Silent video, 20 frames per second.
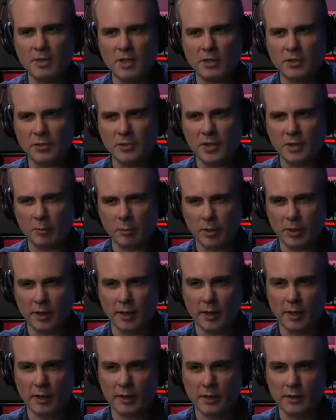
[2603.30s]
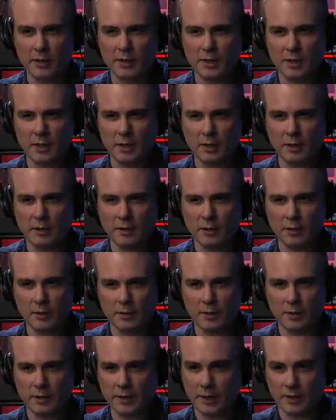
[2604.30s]
is interesting because there,
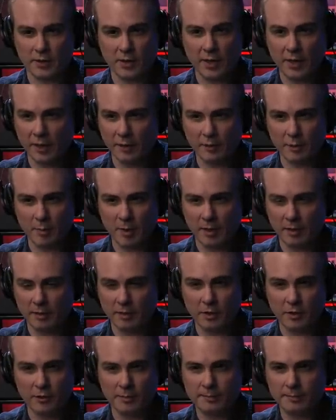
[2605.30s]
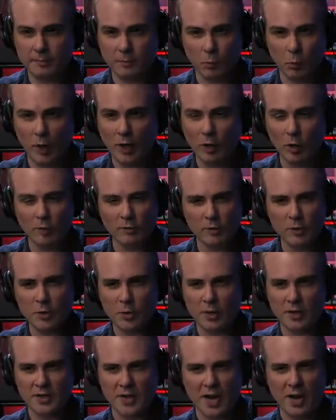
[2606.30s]
like I said, I've spent well over 2
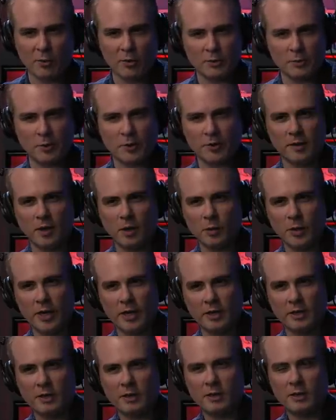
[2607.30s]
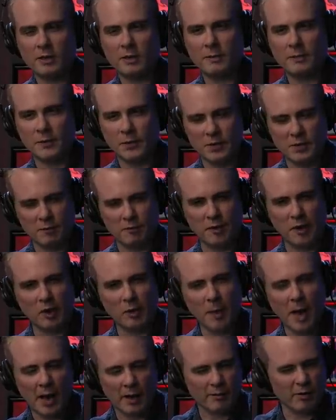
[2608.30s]
dozen hours with it already. Yeah. There's a fair
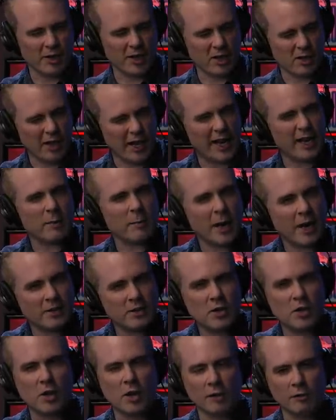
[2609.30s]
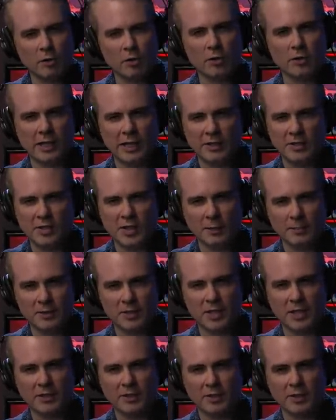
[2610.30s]
amount of like landmass to cover in some
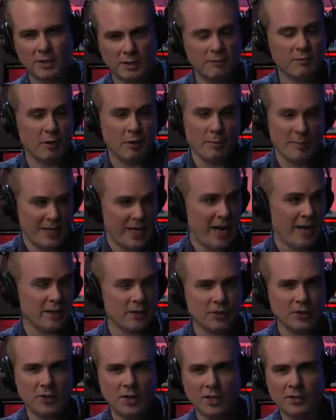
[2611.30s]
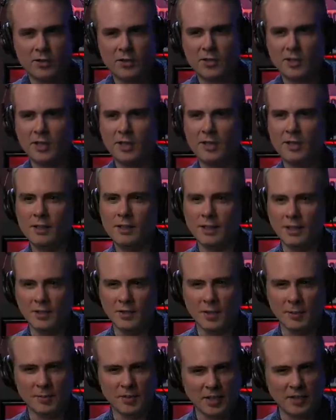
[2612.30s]
senses. It's very mechanically dense. In
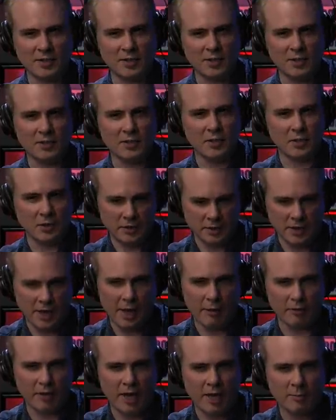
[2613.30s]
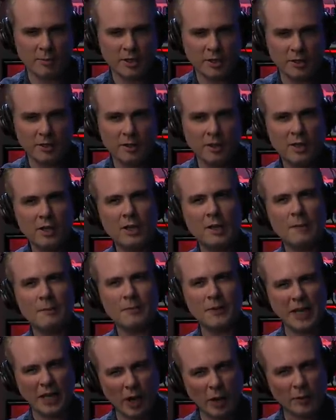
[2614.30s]
some senses, there's a lot of game here.
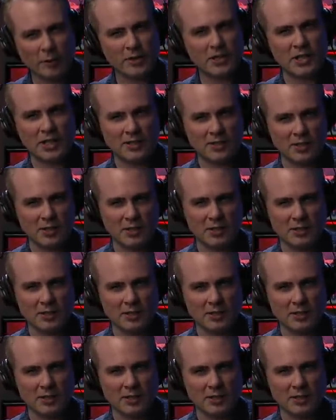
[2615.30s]
In other senses,